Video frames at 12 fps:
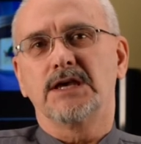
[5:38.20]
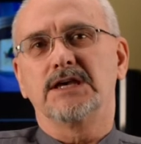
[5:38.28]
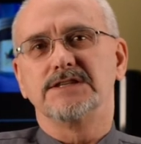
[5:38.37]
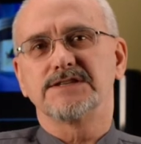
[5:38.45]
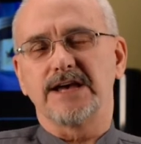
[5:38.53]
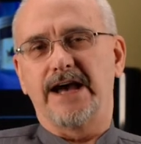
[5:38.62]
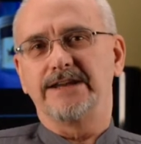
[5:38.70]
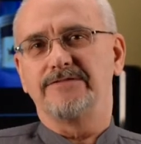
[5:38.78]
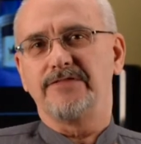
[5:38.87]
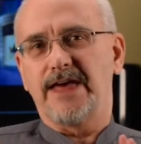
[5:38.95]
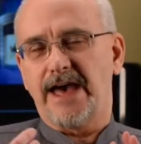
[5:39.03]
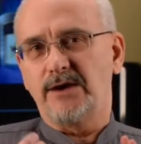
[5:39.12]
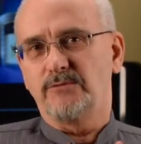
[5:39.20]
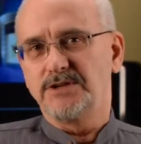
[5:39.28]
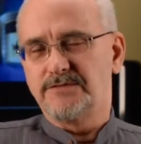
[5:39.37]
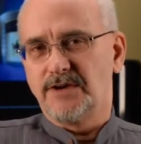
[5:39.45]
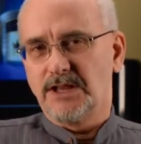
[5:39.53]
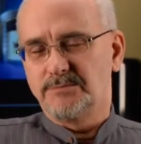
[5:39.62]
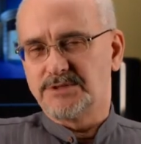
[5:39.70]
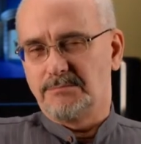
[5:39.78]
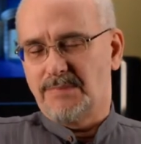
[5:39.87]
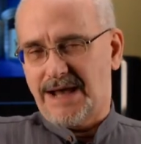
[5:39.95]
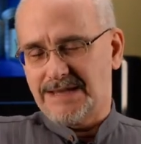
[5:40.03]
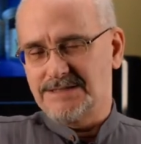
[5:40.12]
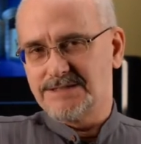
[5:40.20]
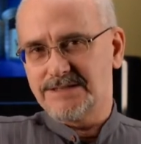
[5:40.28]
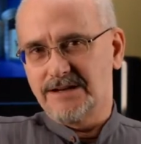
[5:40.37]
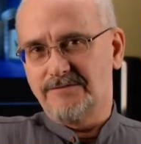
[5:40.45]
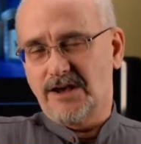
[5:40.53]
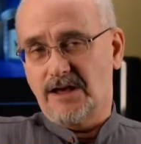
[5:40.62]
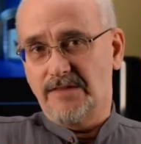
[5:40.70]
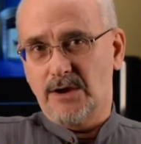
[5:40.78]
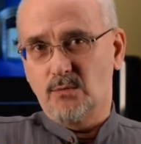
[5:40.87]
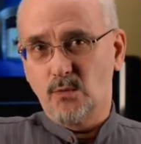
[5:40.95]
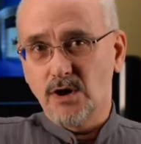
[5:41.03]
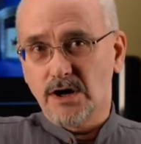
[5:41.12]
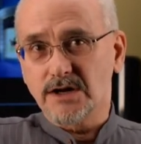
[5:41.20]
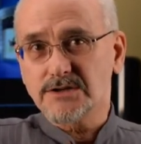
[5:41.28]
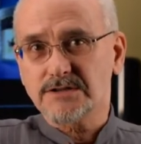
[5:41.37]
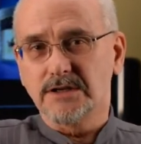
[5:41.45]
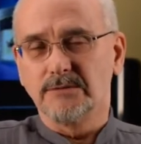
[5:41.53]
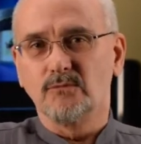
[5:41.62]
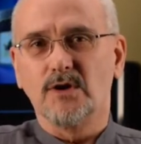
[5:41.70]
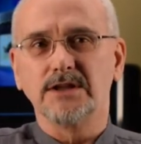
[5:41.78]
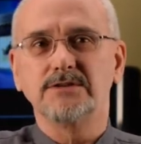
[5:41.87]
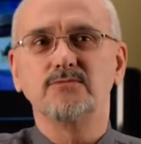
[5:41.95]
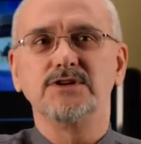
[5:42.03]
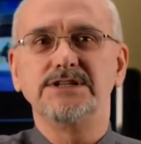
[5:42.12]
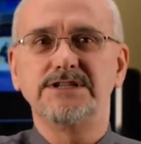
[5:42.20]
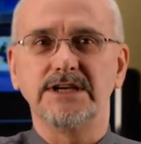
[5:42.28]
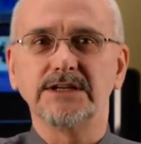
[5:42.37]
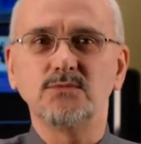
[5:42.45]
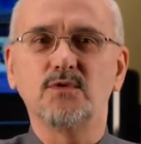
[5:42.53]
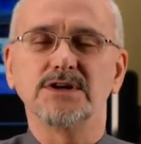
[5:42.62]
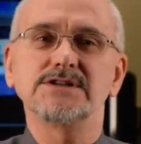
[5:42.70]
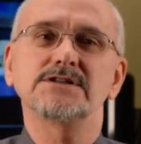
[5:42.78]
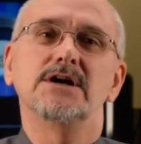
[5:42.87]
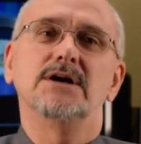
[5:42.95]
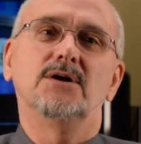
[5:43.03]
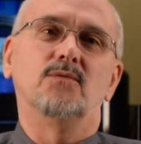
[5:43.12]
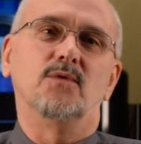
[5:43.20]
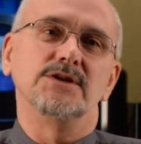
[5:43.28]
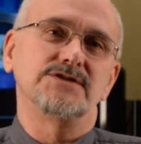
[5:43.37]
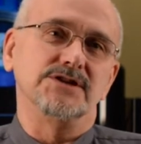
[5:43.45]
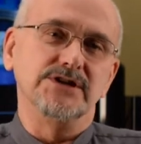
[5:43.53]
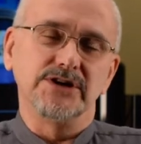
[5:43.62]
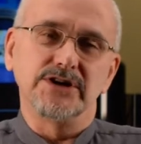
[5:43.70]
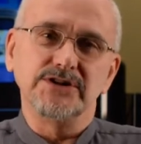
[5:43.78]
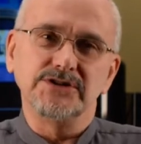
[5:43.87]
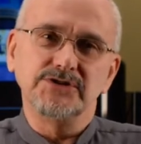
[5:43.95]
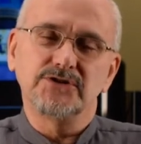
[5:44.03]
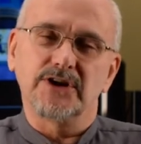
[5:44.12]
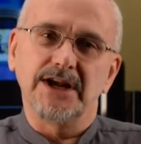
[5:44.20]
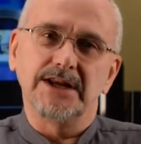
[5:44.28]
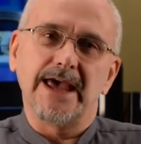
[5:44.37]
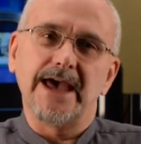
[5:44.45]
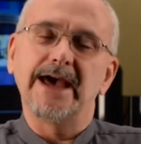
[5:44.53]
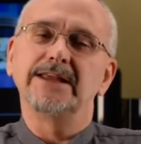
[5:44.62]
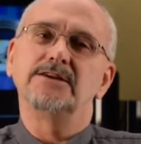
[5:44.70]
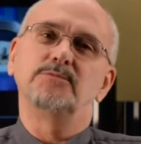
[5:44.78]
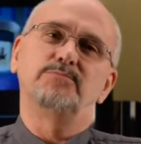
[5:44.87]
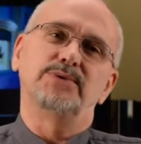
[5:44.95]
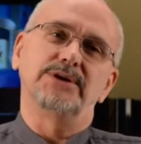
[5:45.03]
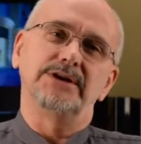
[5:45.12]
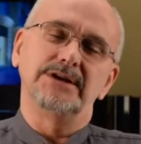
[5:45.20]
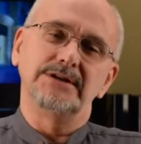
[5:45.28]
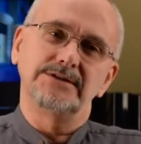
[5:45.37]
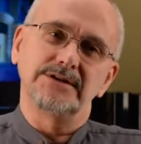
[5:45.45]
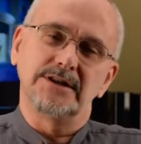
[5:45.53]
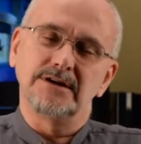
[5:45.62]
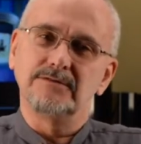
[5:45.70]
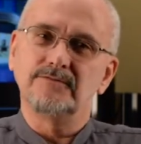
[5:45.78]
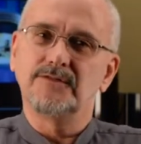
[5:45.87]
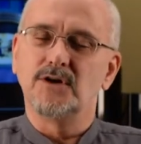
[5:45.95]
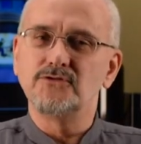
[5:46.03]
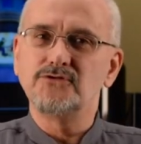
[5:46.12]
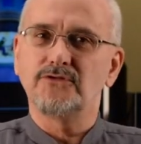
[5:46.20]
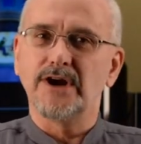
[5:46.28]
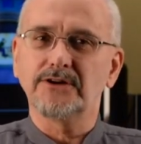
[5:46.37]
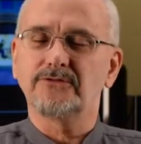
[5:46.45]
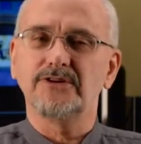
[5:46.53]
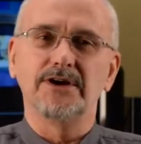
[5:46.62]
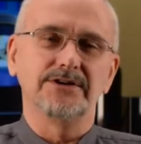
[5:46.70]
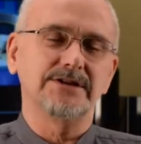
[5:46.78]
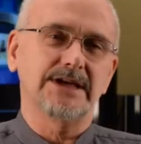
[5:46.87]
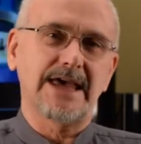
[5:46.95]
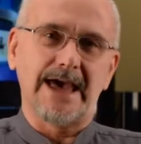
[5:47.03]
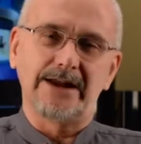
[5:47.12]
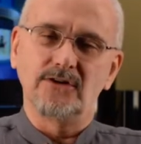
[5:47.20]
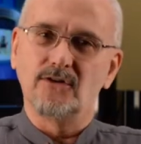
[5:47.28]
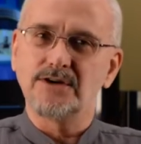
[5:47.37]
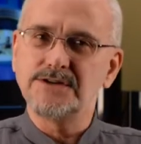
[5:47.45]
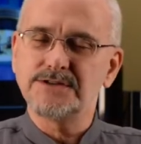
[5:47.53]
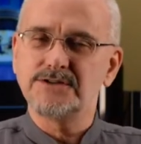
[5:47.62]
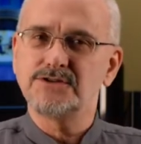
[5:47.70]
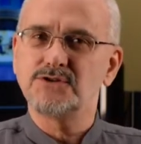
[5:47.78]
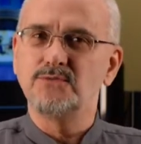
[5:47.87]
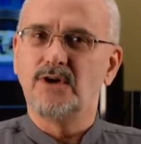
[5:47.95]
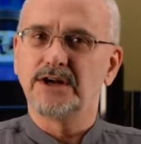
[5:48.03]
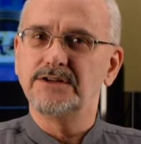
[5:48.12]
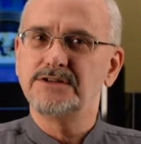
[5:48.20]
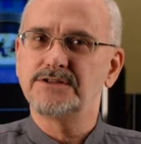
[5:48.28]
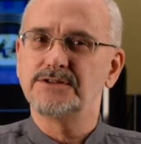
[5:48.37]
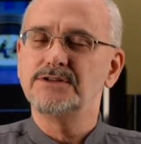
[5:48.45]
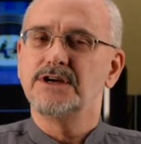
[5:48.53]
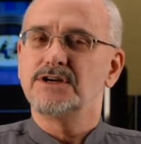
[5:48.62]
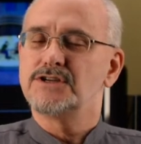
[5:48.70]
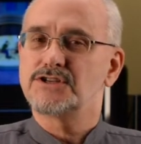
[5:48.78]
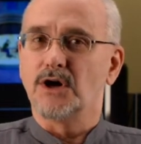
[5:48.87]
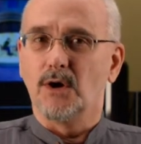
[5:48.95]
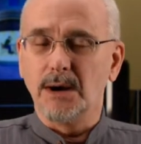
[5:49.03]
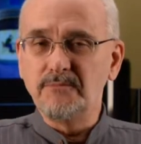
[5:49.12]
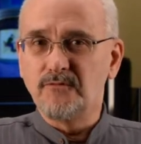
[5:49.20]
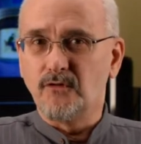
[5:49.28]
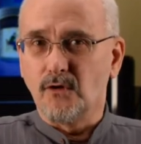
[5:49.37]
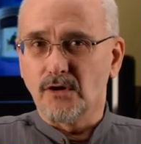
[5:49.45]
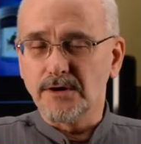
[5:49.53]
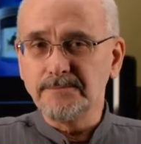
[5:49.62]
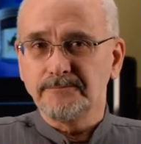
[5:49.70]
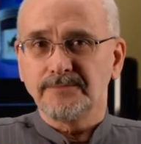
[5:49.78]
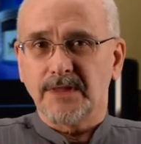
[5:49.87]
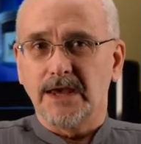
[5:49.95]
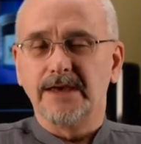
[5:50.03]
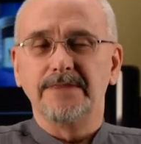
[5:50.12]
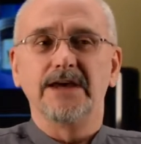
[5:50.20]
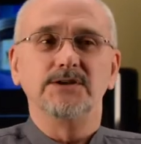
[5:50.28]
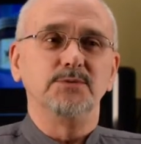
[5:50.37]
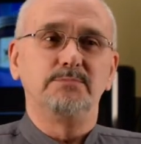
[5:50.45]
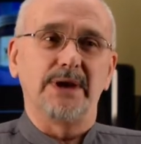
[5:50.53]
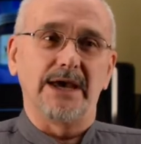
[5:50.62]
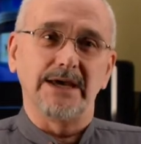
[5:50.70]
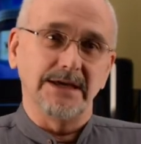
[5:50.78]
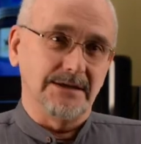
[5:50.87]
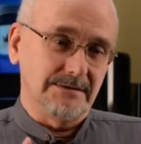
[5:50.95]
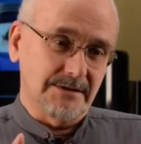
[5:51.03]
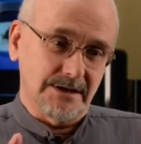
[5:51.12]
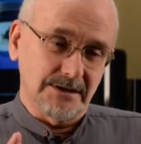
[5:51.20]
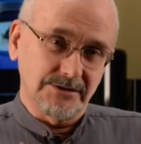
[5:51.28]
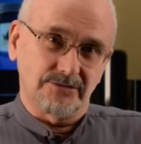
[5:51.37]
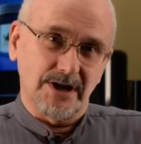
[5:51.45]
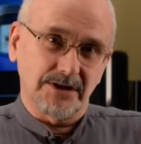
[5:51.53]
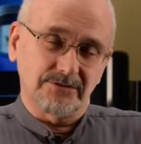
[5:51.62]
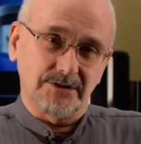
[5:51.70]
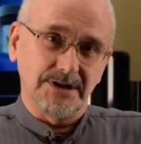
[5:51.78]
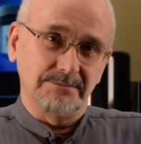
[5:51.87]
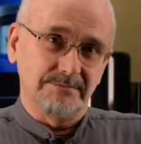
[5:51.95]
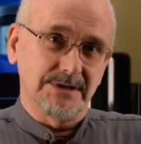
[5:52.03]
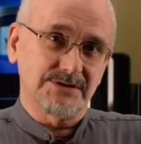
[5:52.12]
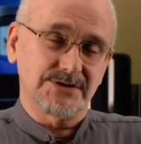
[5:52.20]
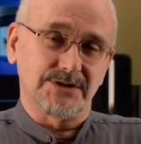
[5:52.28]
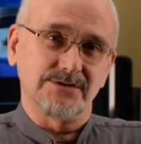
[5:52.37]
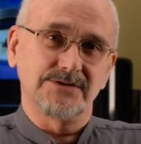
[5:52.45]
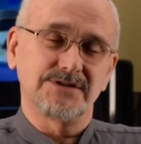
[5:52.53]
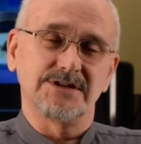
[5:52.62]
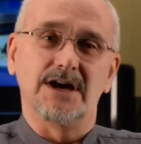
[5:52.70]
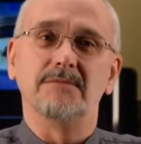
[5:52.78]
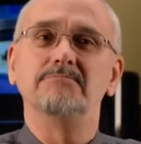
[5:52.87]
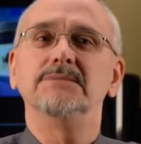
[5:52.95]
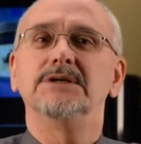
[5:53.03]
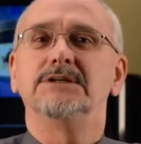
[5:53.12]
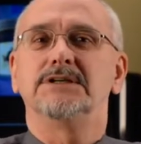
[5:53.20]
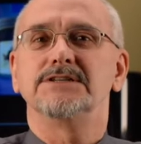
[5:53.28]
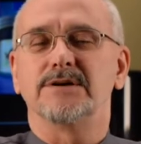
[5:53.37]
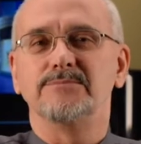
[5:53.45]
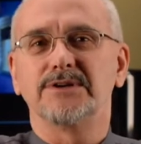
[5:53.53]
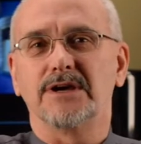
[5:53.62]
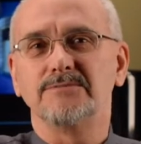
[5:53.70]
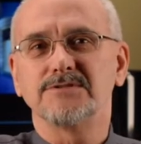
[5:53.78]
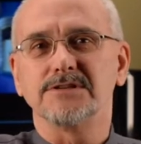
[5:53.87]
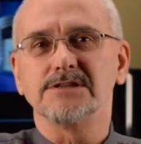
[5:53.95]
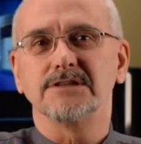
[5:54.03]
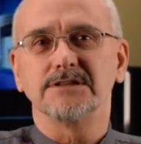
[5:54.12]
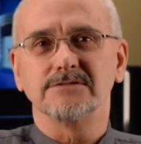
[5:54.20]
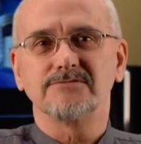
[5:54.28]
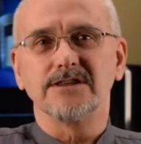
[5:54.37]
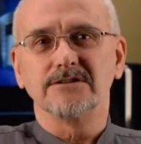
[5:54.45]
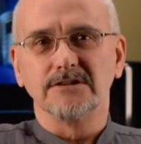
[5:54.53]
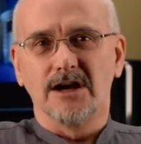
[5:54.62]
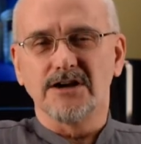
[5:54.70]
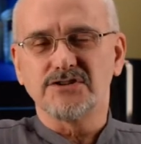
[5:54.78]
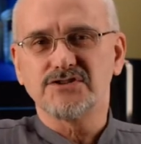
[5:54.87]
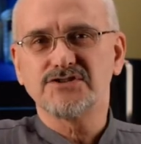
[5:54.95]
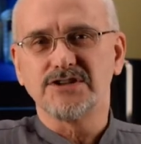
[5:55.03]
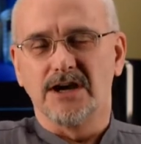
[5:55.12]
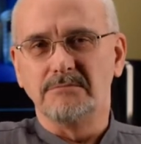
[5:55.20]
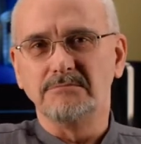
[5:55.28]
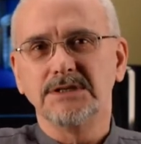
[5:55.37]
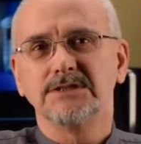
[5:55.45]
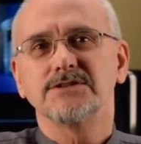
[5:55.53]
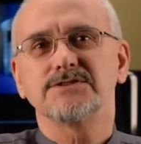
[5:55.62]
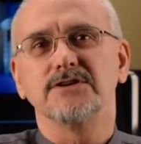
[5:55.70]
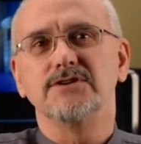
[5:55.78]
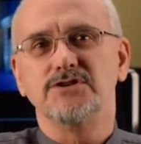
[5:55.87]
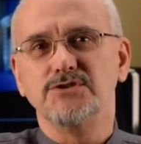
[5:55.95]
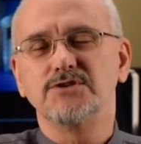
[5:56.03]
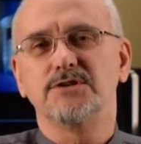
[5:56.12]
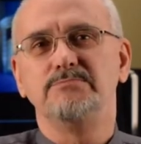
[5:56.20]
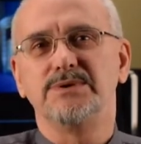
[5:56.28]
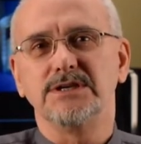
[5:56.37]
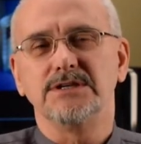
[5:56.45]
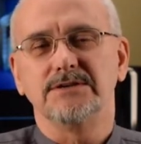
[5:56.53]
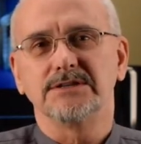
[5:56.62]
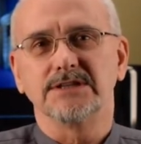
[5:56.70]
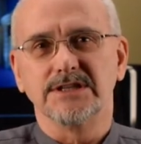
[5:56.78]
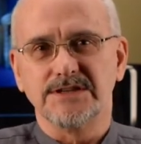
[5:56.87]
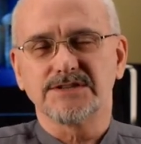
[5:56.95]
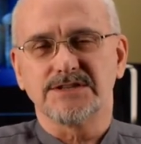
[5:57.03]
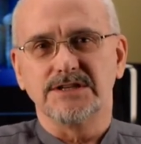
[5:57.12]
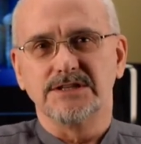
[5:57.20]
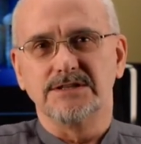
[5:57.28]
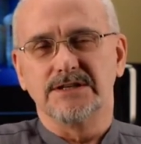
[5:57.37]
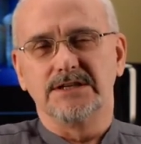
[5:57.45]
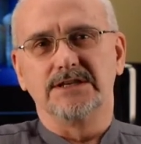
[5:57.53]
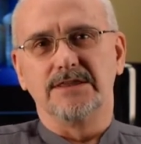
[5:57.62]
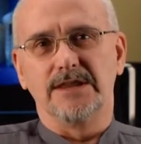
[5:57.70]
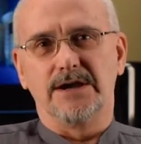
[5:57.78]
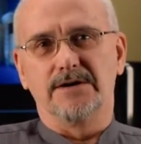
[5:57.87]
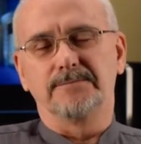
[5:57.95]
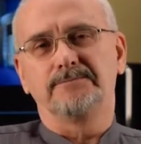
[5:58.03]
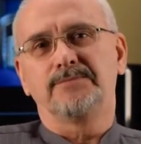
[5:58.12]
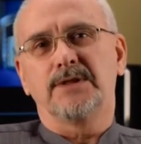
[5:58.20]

Inside of that, we developed a mindset of how that works. And what we did was once a year, you'd create an ad, you'd put it into the phone directory under the categories that you wanted to show up for, and then you'd pay the directory a certain sum, and sometimes a rather large sum, so that you could be listed in there.